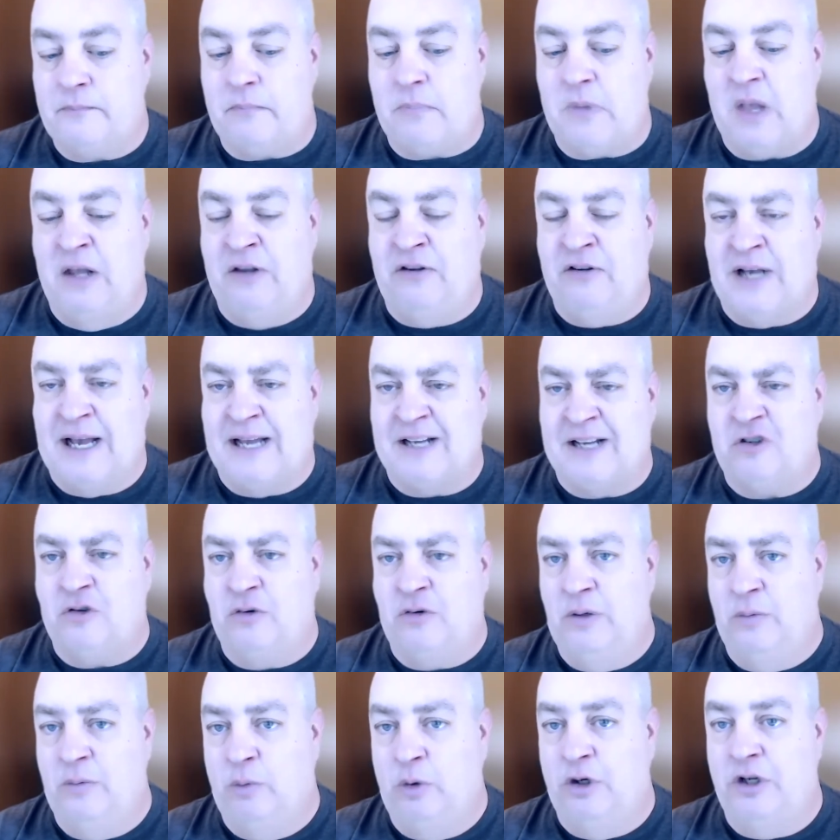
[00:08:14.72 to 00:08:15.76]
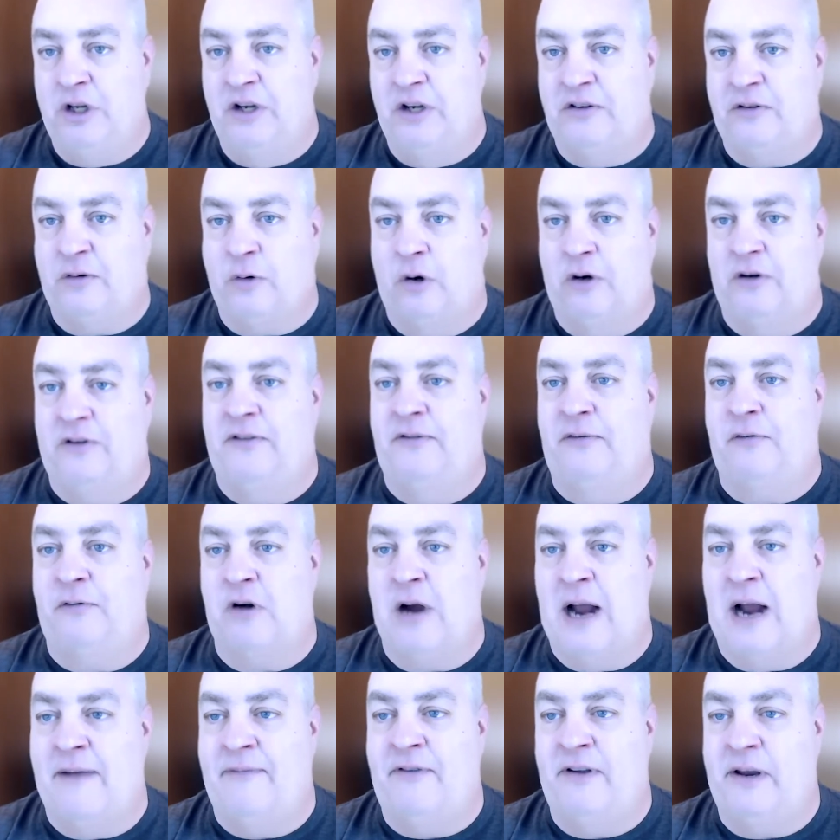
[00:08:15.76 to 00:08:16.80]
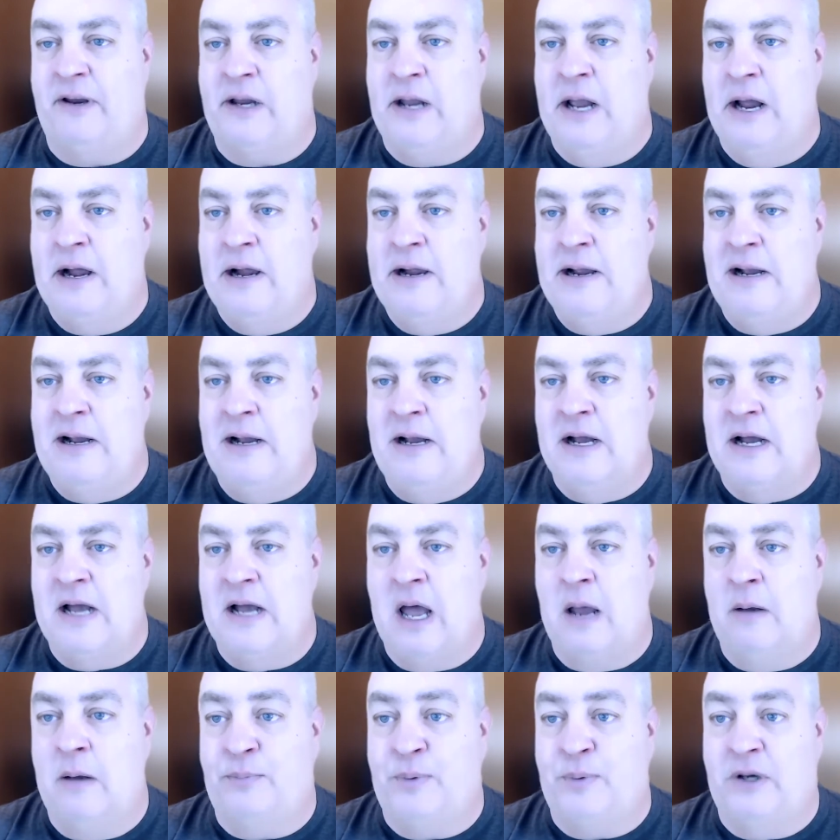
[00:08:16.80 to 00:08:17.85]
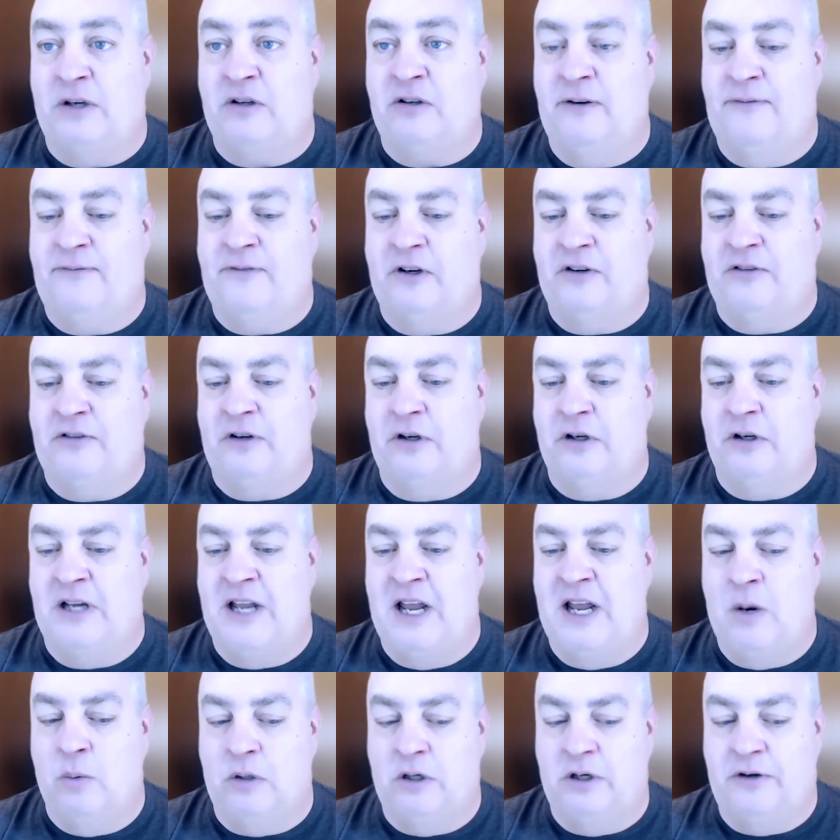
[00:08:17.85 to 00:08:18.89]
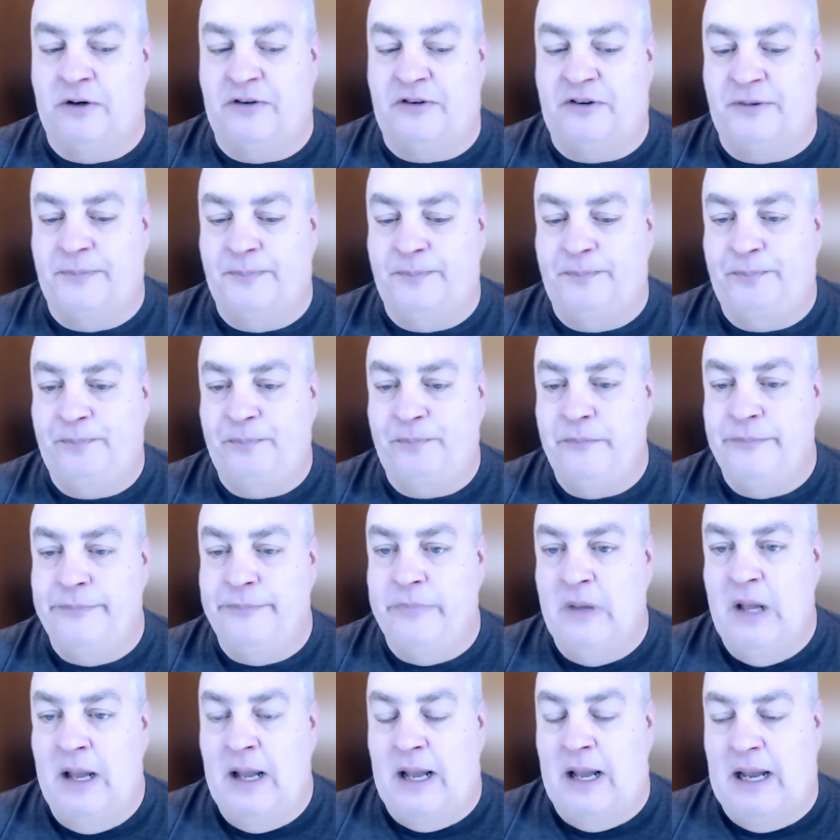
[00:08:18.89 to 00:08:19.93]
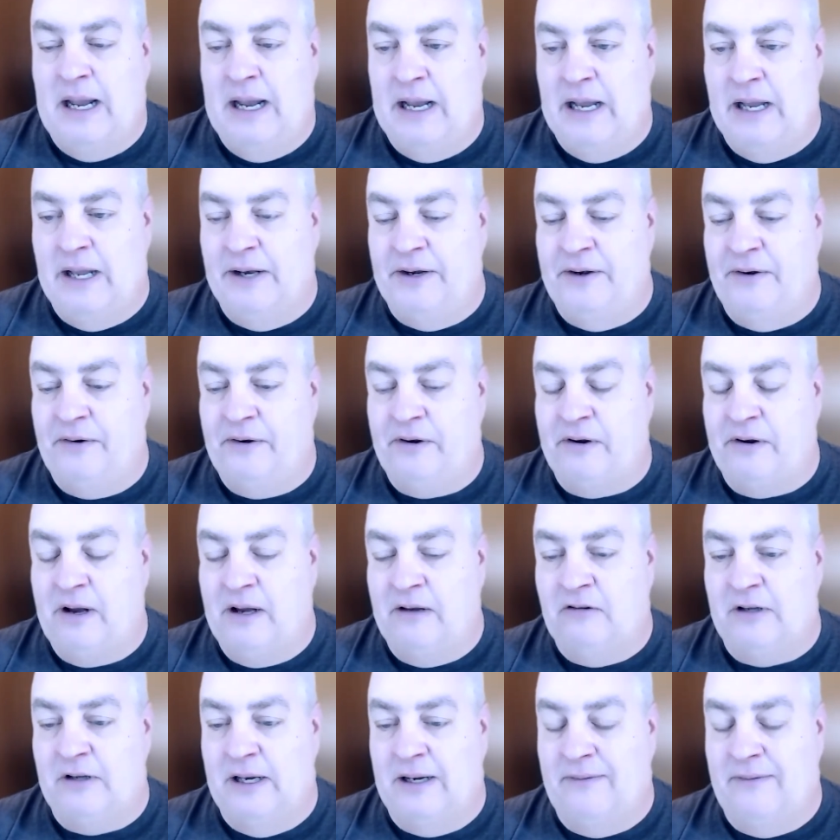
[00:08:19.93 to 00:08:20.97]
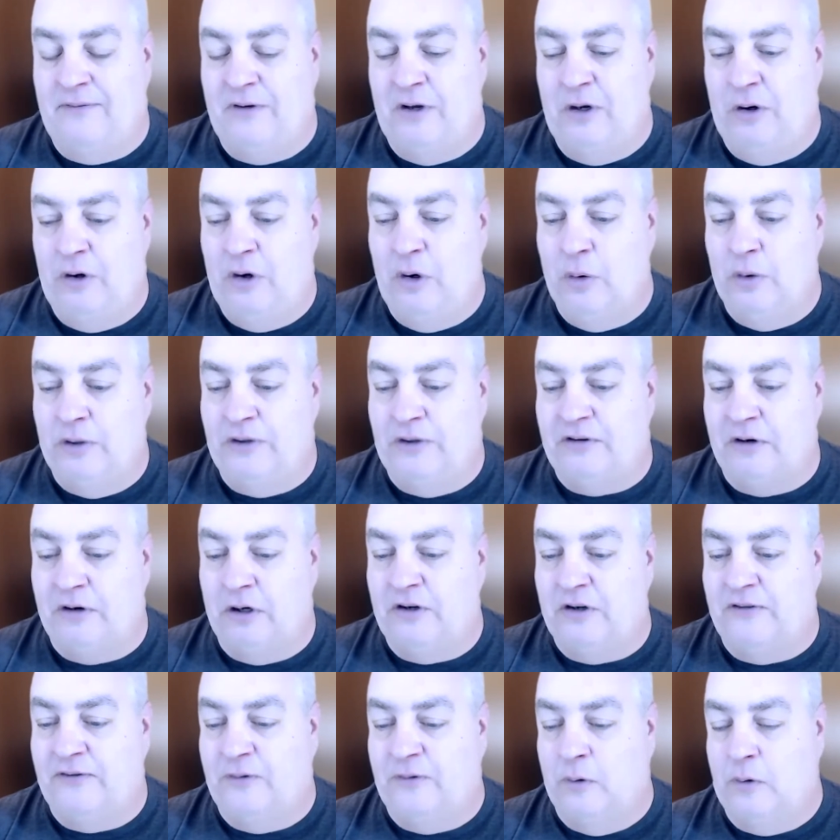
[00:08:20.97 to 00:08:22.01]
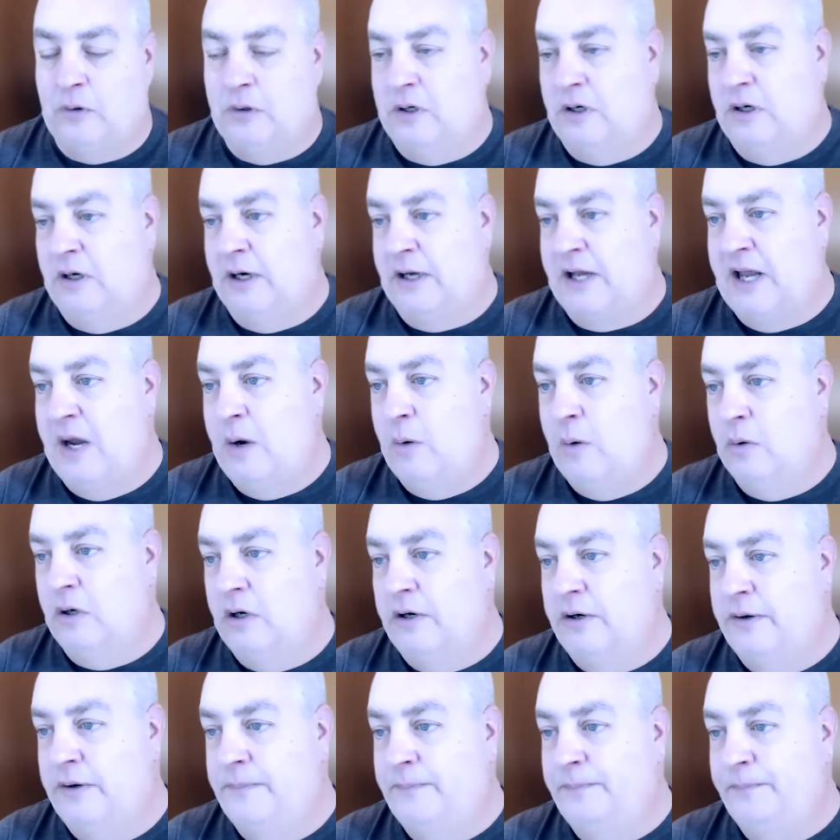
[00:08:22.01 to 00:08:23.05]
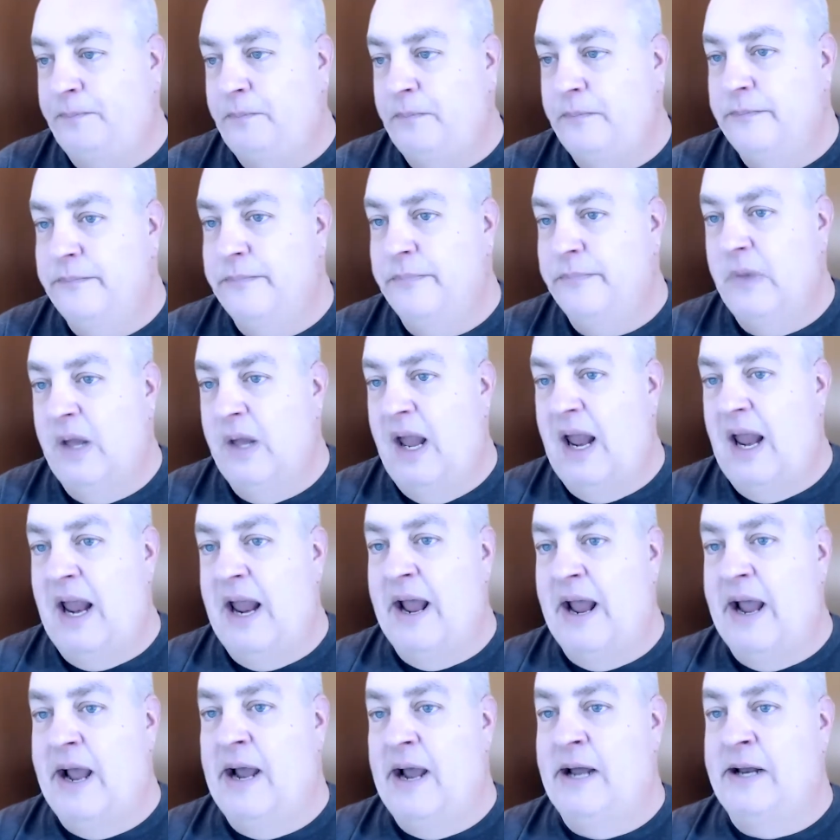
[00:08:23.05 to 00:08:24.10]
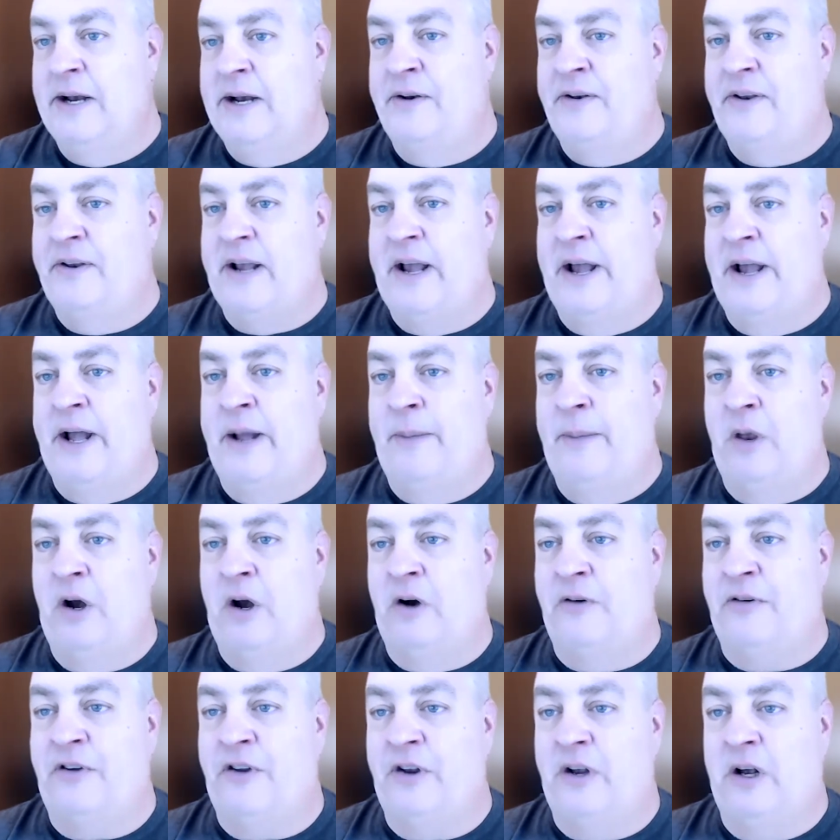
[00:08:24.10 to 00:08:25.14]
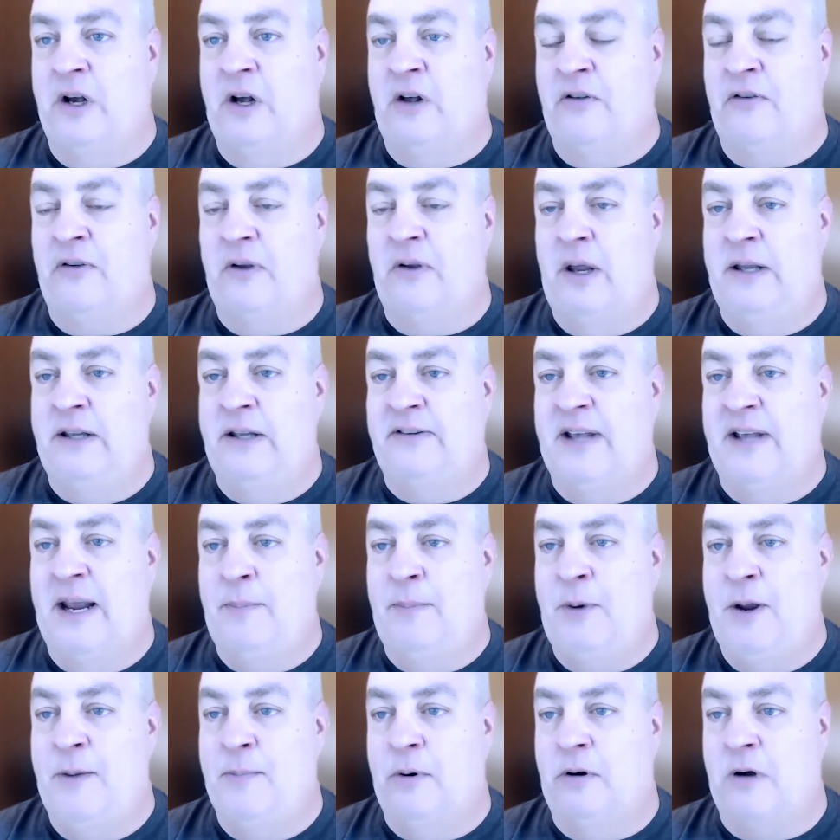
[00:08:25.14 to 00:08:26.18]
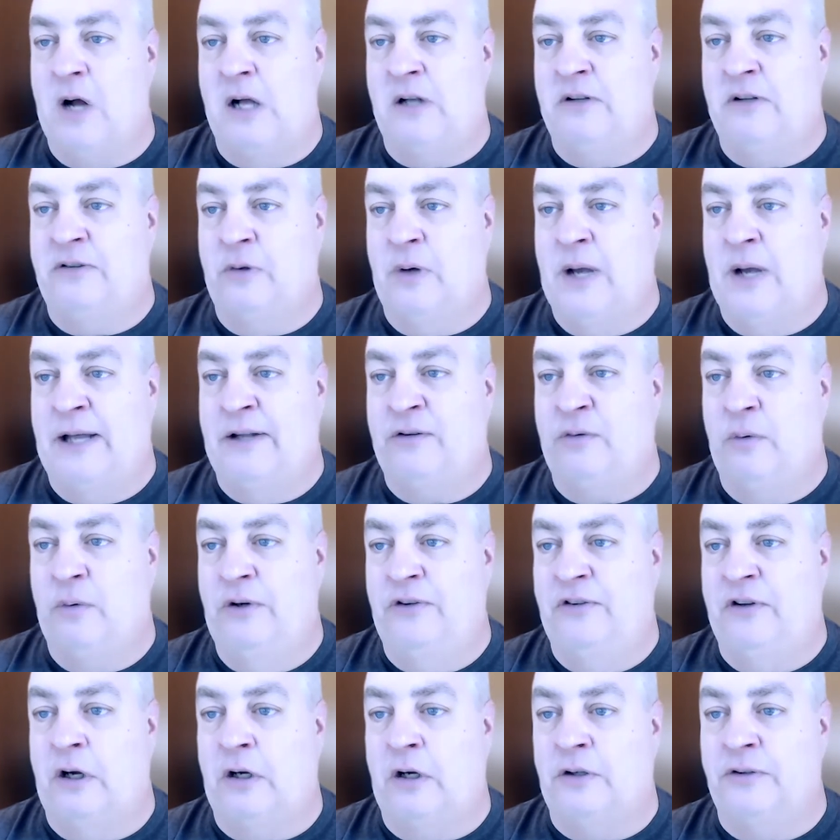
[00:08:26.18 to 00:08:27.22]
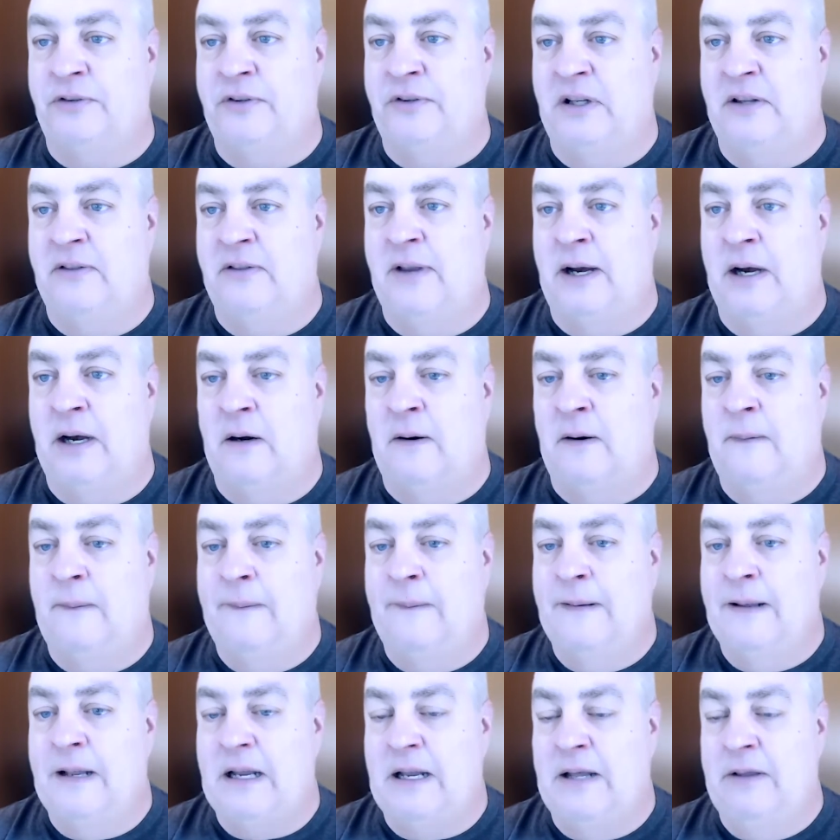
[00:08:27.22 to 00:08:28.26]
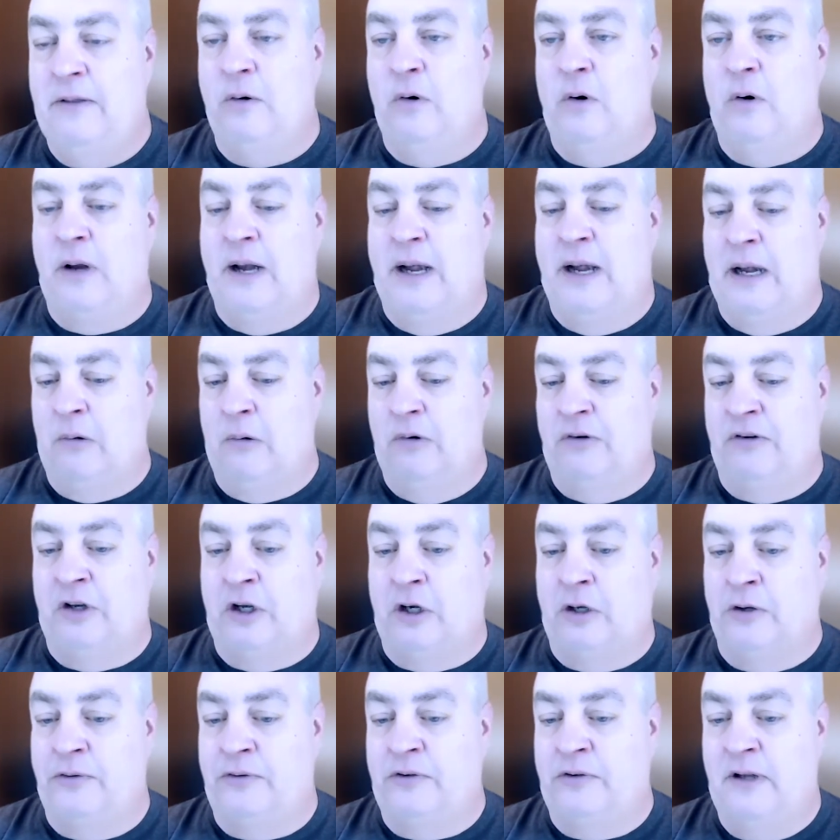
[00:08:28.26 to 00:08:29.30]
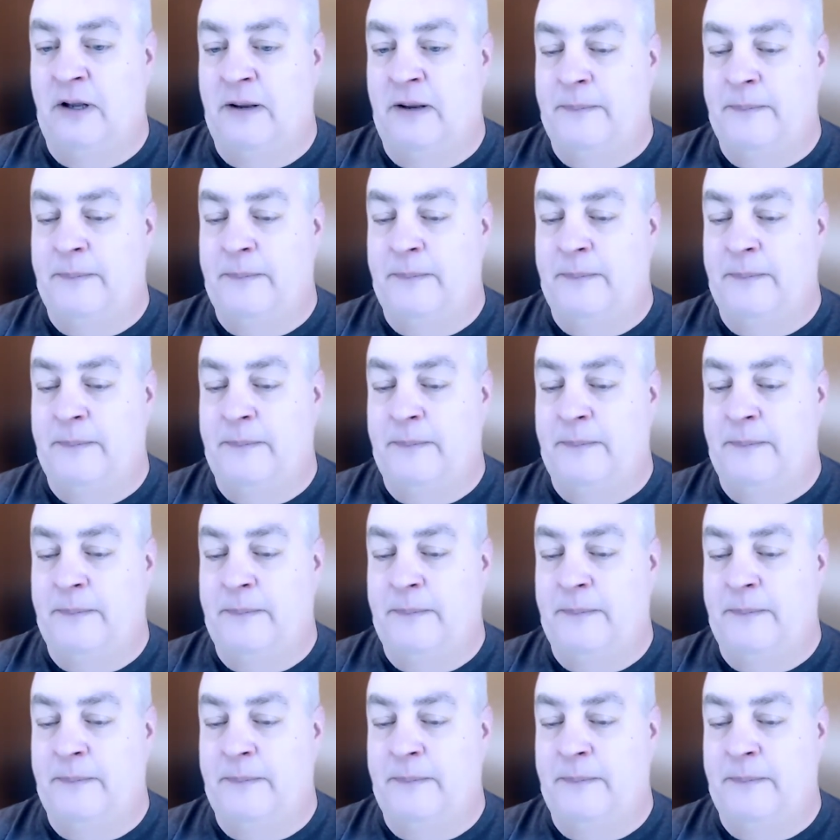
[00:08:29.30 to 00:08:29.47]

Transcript: is actually a really good source of traffic, especially for certain keywords. And like I said, if you do a search for a keyword and there else is a people also ask result in there in the organic results,